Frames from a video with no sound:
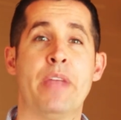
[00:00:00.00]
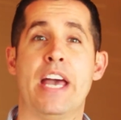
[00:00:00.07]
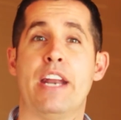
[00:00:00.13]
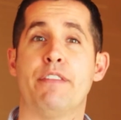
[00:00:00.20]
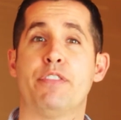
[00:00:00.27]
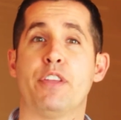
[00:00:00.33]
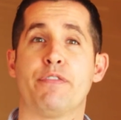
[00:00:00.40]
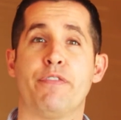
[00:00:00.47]

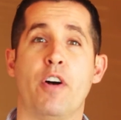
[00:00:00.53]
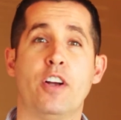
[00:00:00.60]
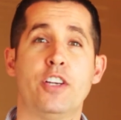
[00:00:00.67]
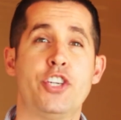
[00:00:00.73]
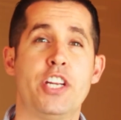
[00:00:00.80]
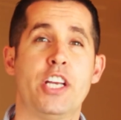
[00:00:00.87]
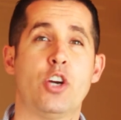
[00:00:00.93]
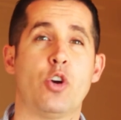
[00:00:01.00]
And if they're
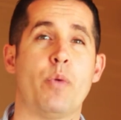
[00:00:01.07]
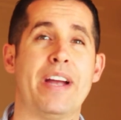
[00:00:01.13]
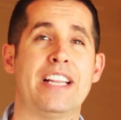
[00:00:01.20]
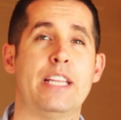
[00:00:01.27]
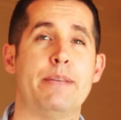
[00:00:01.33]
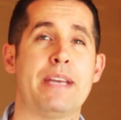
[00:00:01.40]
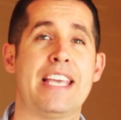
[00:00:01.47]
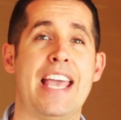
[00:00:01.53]
functioning
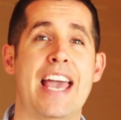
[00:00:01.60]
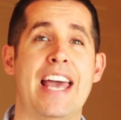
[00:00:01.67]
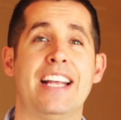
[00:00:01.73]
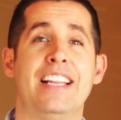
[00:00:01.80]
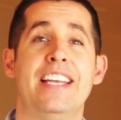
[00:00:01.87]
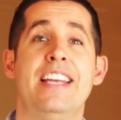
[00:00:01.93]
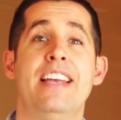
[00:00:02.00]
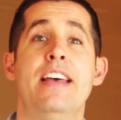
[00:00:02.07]
correctly
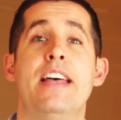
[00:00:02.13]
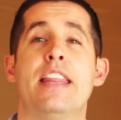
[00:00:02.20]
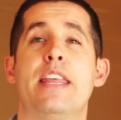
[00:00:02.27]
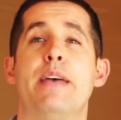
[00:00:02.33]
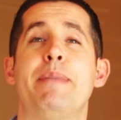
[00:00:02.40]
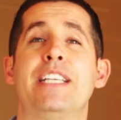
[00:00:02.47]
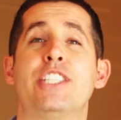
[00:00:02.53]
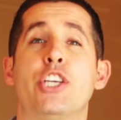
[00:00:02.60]
mechanically,
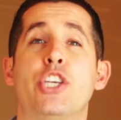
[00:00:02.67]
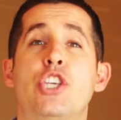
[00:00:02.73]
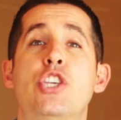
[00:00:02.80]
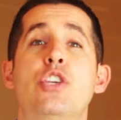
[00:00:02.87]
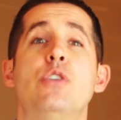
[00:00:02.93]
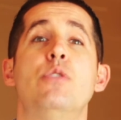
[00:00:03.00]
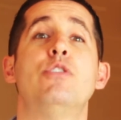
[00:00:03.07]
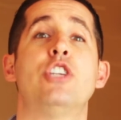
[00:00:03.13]
that makes a
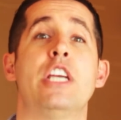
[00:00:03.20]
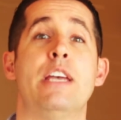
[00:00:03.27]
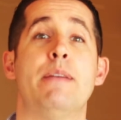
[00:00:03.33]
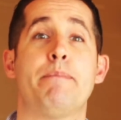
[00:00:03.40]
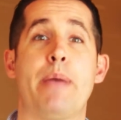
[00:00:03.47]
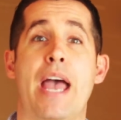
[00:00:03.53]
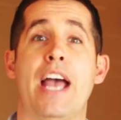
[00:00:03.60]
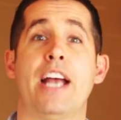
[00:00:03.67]
huge
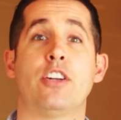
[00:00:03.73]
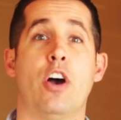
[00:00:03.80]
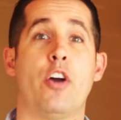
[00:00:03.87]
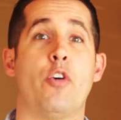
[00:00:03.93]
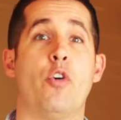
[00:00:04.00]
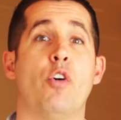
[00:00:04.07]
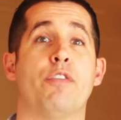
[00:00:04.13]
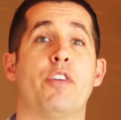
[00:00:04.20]
impact on
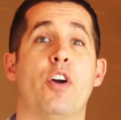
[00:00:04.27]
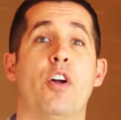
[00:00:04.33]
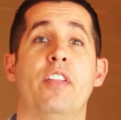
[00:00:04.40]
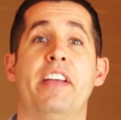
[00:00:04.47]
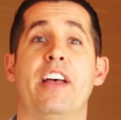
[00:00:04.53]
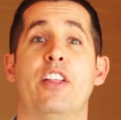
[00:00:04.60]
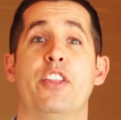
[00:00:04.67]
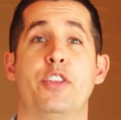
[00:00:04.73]
our overall
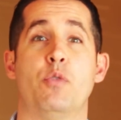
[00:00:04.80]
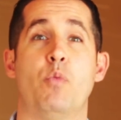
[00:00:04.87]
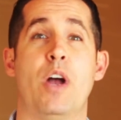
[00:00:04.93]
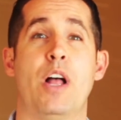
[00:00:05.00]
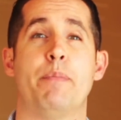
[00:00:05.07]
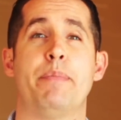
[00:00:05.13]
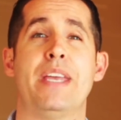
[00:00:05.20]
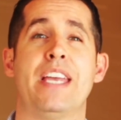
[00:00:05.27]
health and
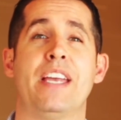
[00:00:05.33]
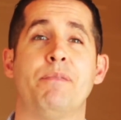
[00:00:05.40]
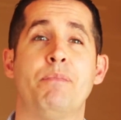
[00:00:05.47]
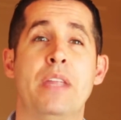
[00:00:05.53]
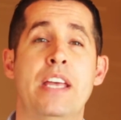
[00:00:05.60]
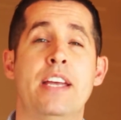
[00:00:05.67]
well-being.